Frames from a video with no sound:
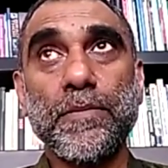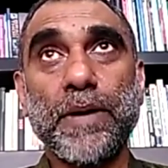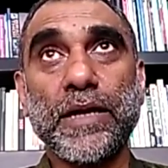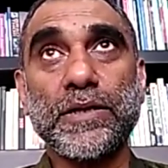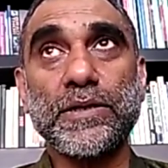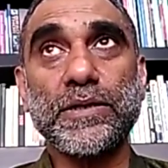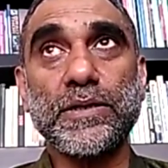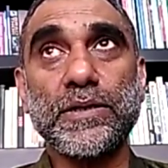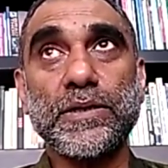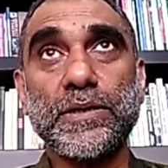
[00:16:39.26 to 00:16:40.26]
but
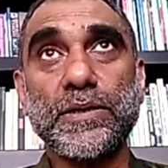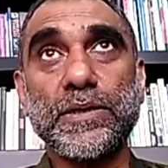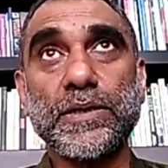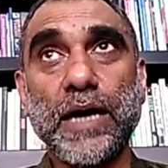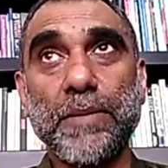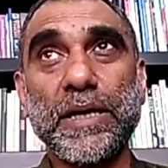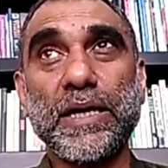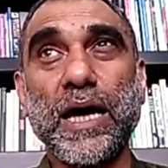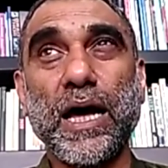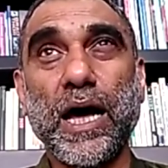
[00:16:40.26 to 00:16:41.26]

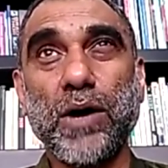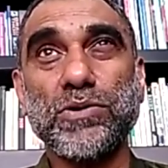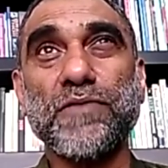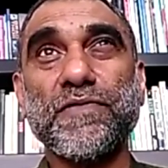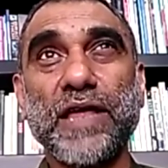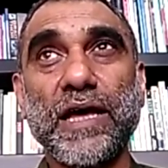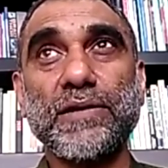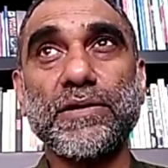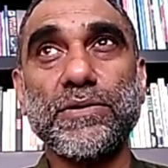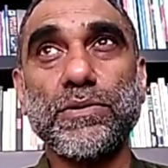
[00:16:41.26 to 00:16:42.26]
coming out of that
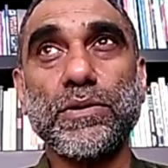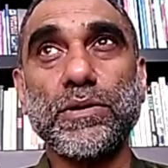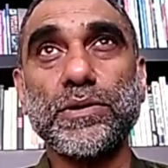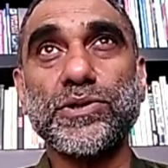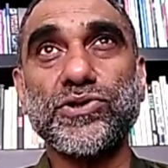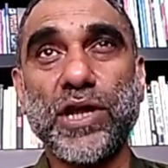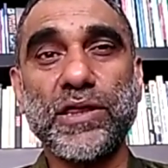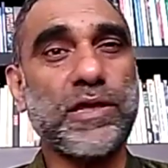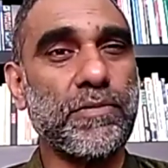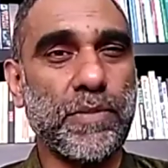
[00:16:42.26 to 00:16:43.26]

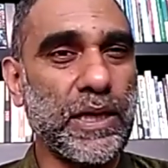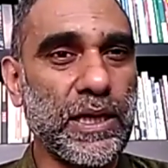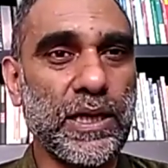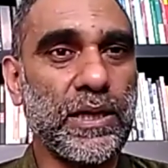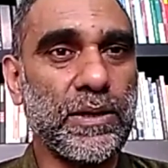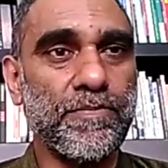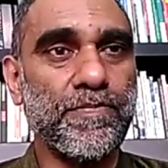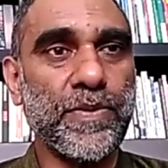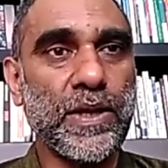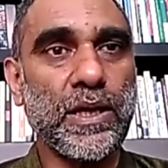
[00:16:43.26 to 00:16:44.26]
strengthened me
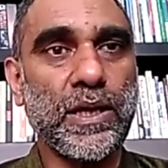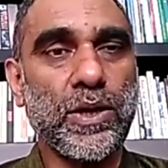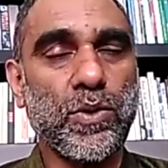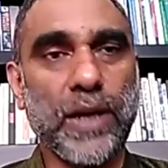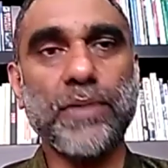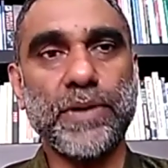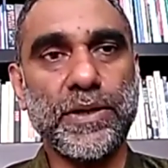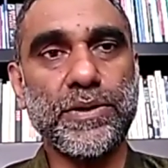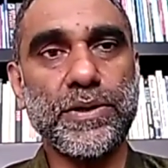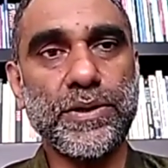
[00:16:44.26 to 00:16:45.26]
quite a
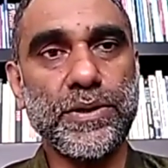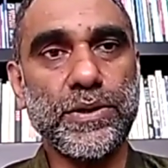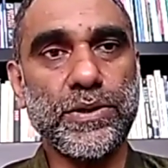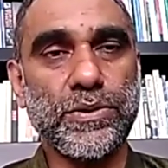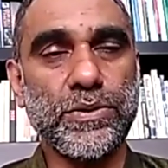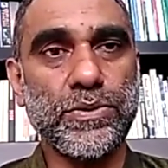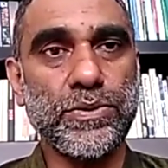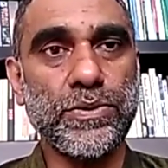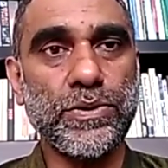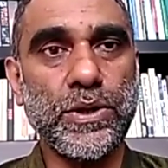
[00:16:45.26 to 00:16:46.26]
bit
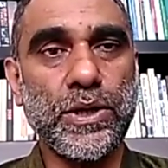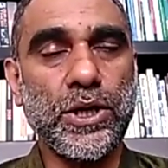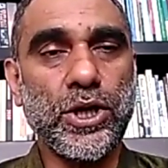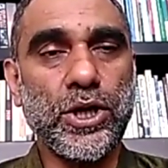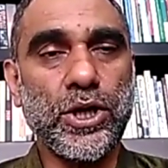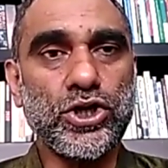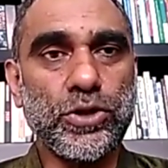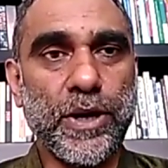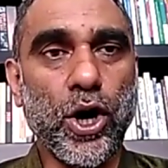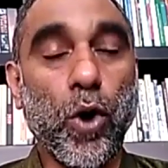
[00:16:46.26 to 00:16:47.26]
to to
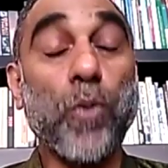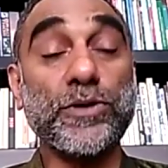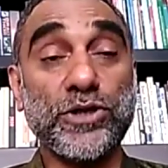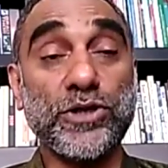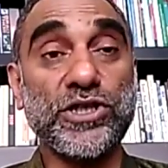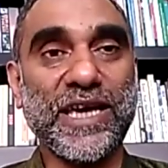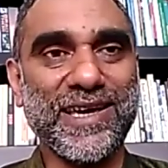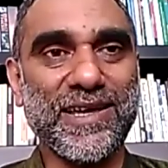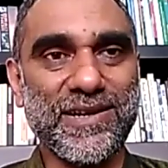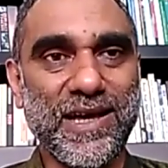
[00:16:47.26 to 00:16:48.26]
be open to taking
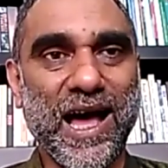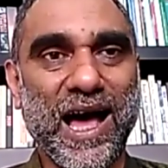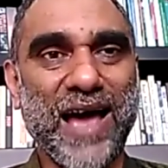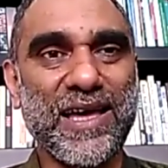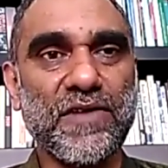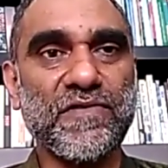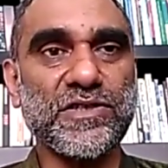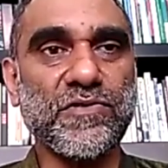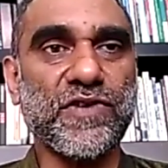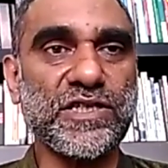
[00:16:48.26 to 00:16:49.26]
higher levels
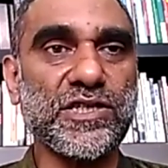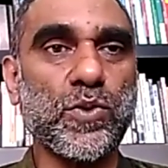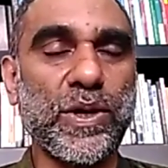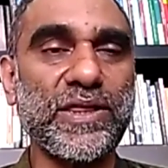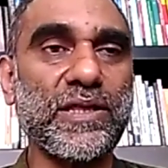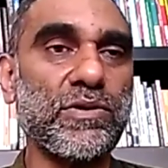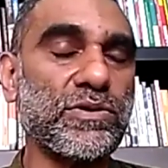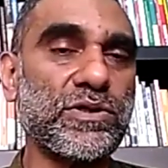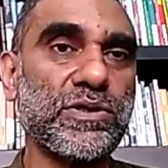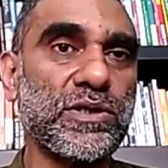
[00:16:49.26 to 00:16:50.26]
of risk when
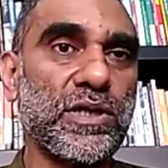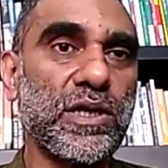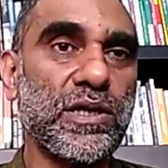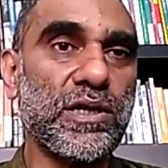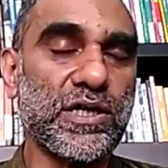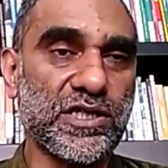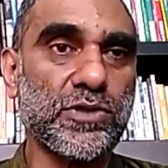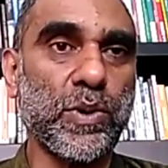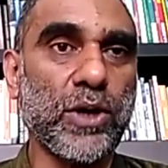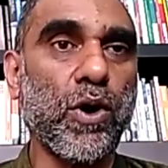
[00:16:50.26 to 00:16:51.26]
those risks
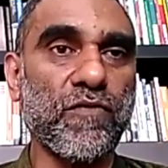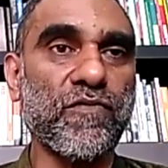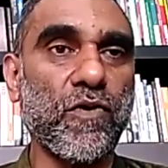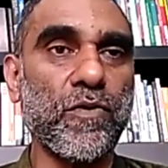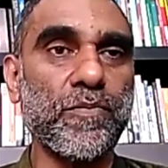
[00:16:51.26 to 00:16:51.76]
were called for.